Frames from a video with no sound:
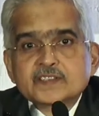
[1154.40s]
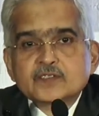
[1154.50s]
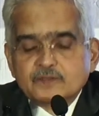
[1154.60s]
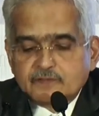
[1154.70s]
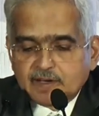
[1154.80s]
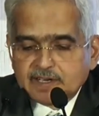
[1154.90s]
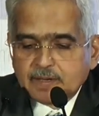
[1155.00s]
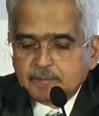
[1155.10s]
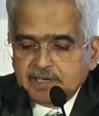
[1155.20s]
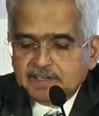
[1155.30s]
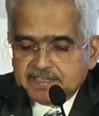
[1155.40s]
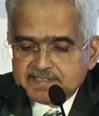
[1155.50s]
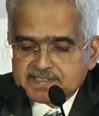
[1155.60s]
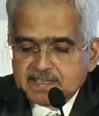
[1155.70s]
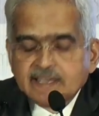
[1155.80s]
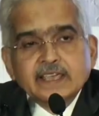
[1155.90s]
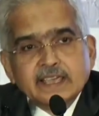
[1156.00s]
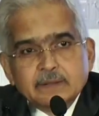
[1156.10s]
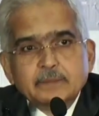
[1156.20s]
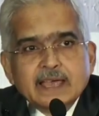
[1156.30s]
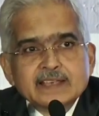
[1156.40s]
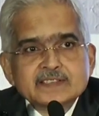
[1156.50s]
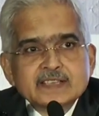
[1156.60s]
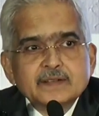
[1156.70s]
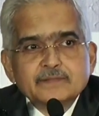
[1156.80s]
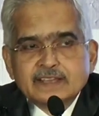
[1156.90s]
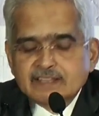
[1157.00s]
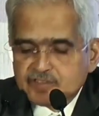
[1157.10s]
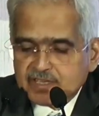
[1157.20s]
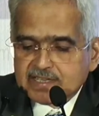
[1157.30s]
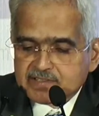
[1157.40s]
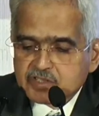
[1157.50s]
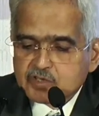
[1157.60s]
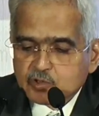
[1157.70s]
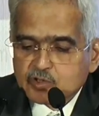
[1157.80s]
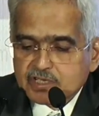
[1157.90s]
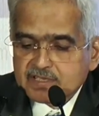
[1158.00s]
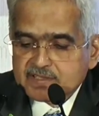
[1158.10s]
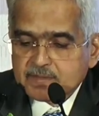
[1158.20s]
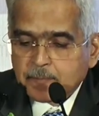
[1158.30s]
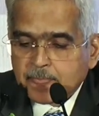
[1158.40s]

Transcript: of vulnerabilities in banks and financial institutions.